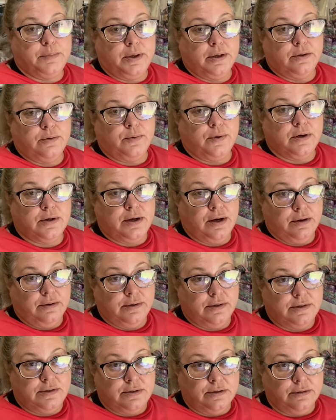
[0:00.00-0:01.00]
going to work on
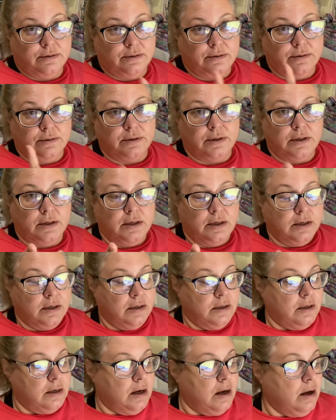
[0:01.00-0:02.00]
until
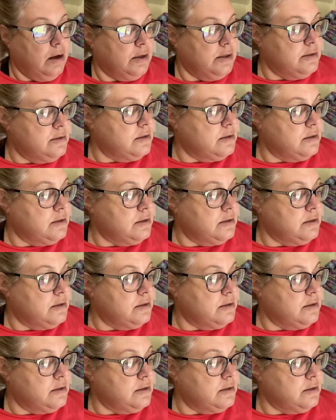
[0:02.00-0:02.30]
August